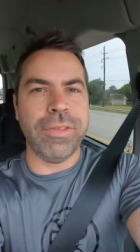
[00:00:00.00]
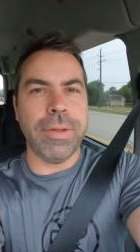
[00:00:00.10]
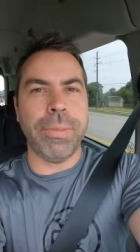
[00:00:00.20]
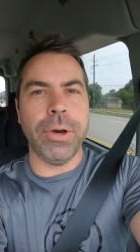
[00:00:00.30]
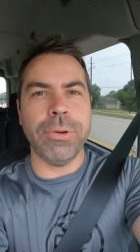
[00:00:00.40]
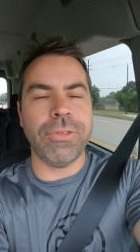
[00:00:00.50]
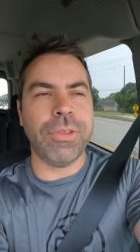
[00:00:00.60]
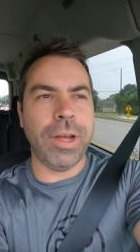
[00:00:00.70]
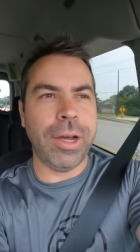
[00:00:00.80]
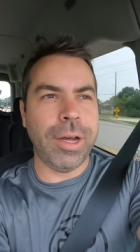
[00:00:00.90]
seat posts
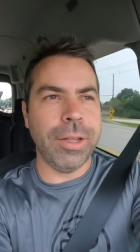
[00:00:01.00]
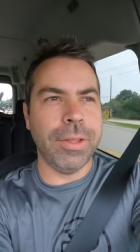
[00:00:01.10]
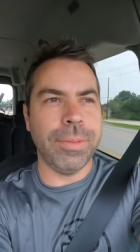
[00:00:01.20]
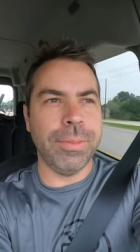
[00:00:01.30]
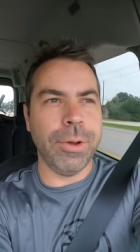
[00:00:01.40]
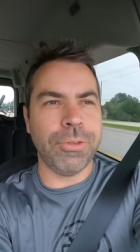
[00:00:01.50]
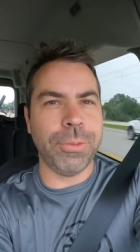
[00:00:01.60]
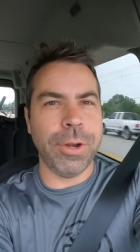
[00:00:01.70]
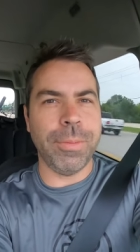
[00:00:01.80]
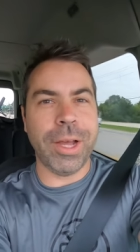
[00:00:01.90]
on most
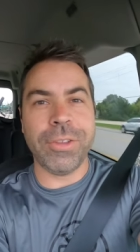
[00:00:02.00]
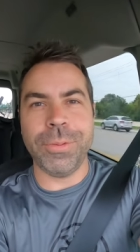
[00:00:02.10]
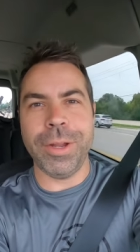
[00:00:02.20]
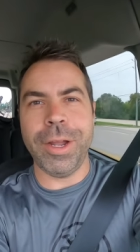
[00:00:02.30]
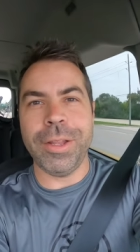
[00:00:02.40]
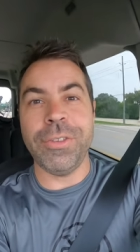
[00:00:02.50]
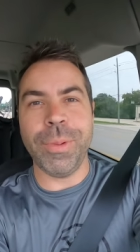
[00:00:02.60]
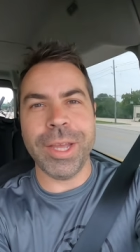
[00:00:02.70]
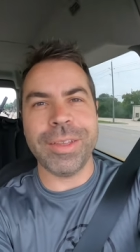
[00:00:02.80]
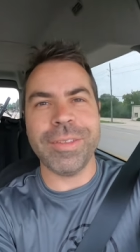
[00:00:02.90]
Marin bikes, but on his
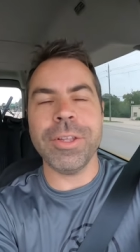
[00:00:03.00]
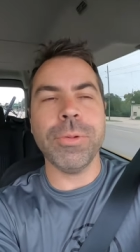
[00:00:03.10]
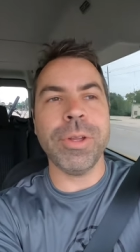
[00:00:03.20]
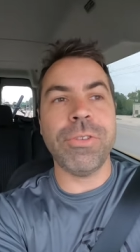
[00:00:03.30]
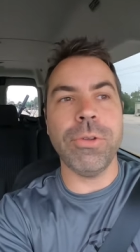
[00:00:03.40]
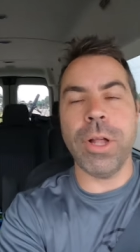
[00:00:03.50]
bike, is a little bit too